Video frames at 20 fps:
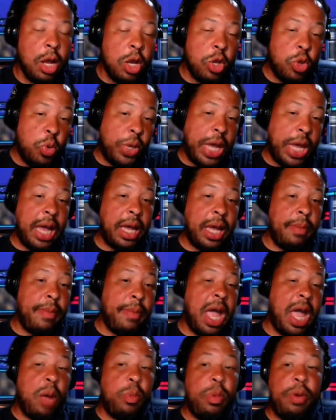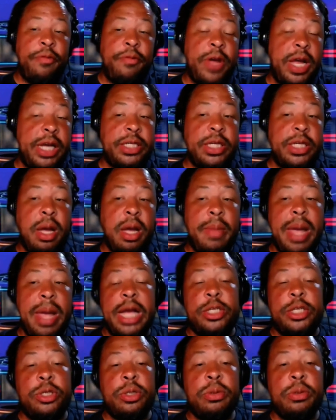you can't get mad when Vanjie come
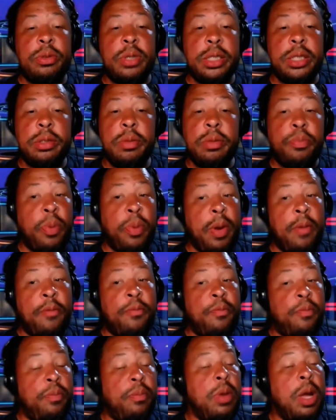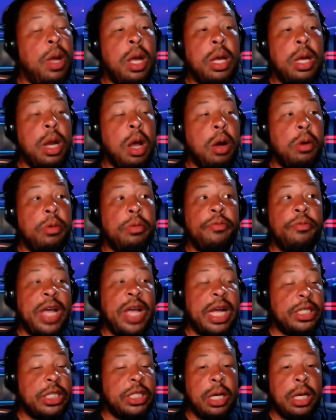at you because you know
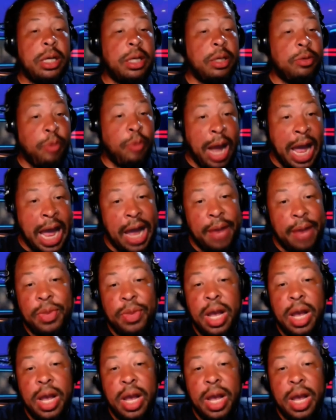Vanjie a hood rat.